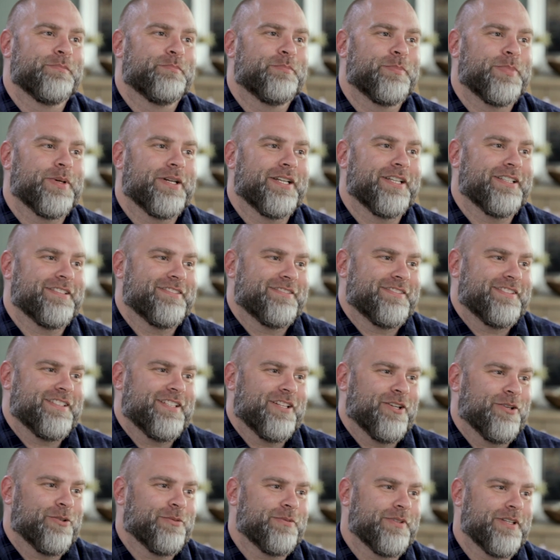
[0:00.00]
but you
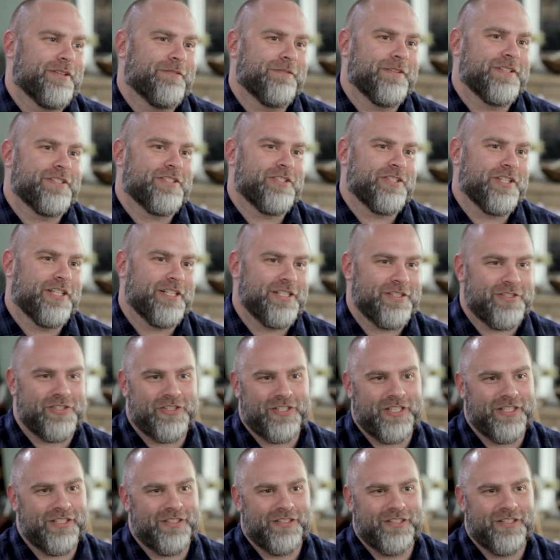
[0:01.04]
know if it's shit, it's
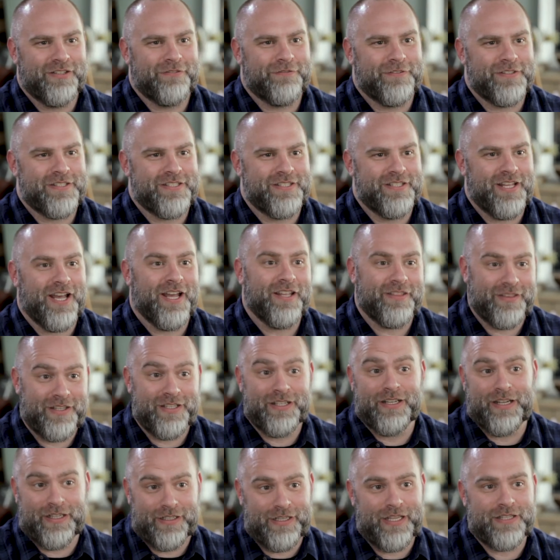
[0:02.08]
shit, and if it's not, then
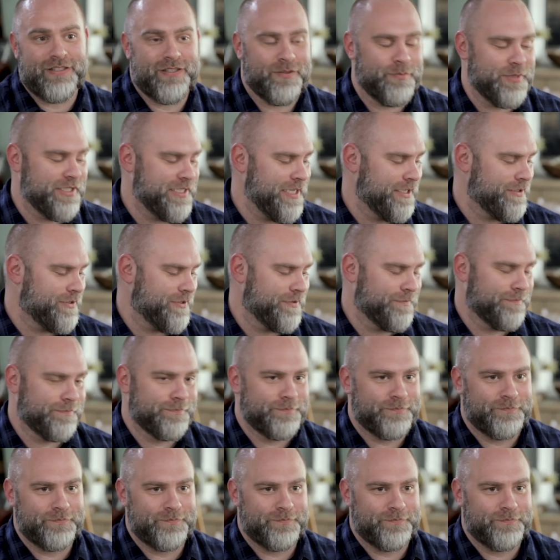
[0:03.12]
it gets some attention.